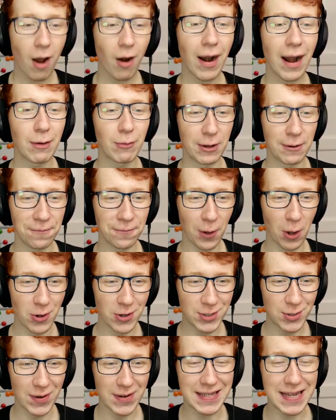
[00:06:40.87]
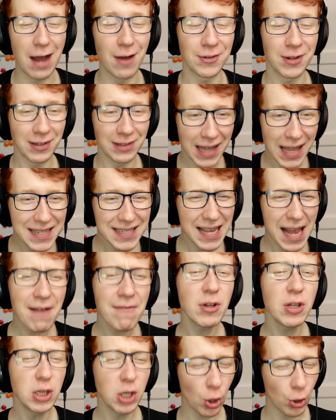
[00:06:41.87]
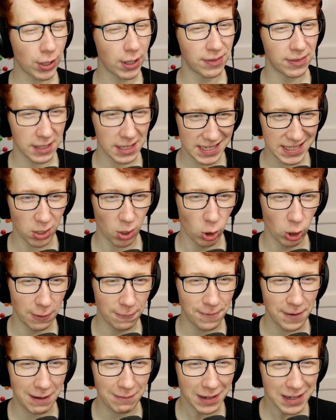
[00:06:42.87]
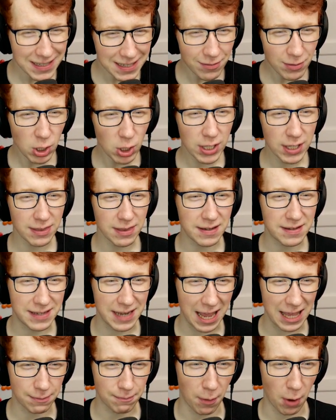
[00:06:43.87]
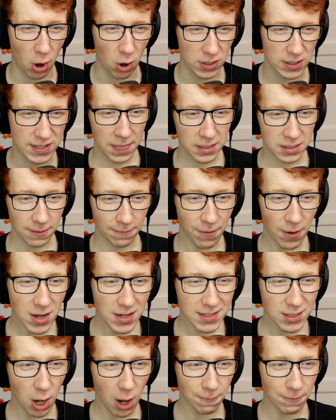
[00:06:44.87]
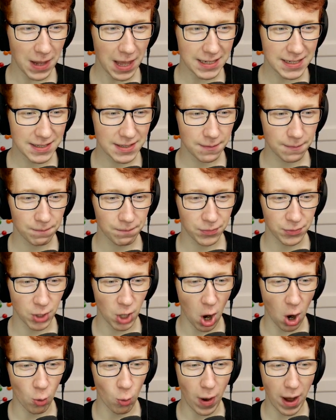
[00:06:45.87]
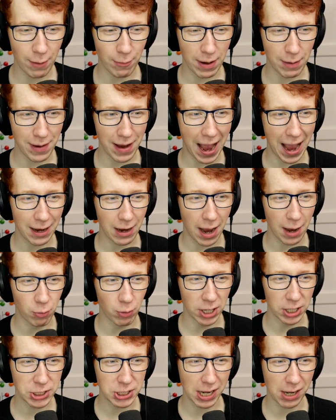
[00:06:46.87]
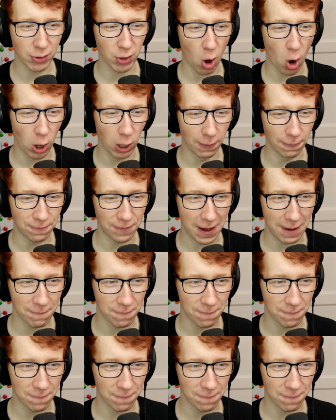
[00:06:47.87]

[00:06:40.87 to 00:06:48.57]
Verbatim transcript: right, we've flown to a town. Now let's have a look at this Hall of Fame. Let's have a look at the death box. So first off, let's no, wait, wait, wait. I, I want to check out the Hall of Fame